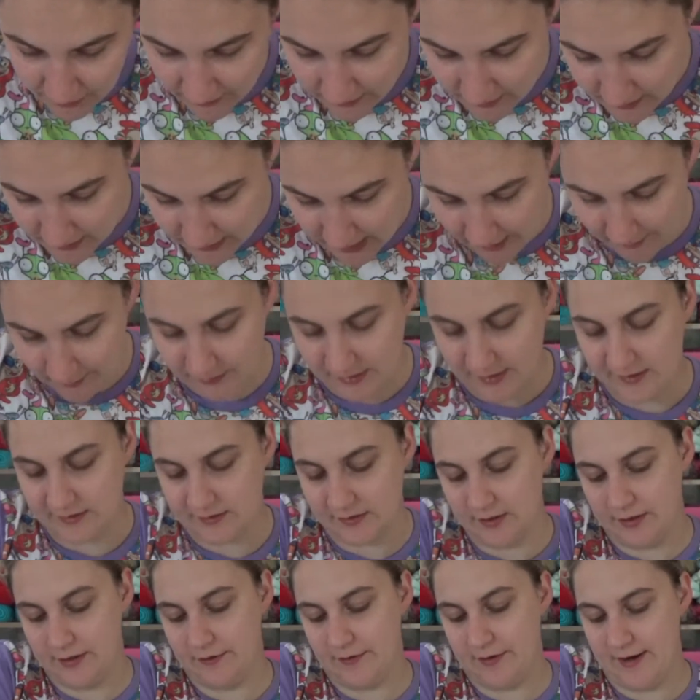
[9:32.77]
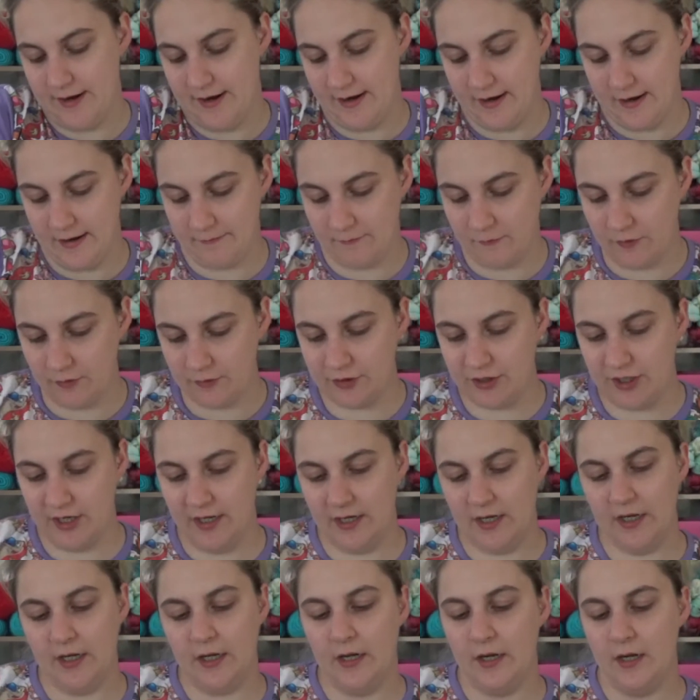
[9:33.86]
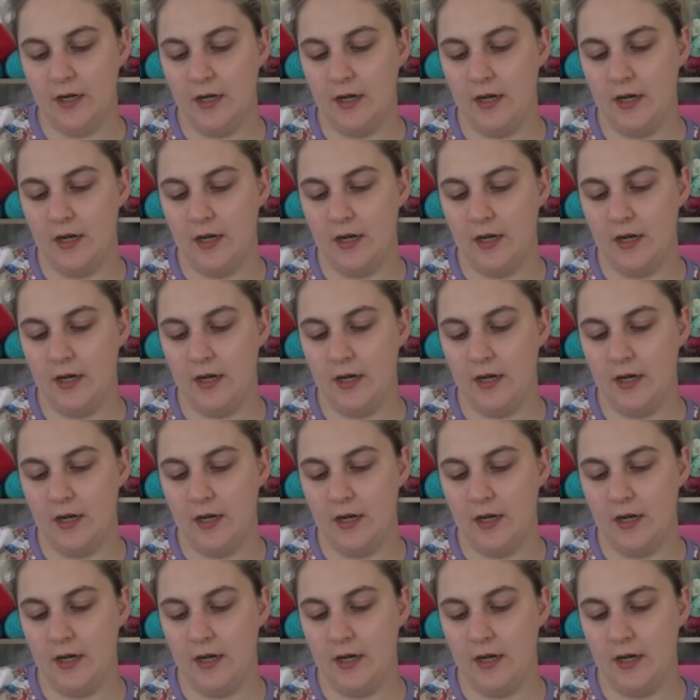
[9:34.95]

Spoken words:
this a couple days ago. I am crocheting it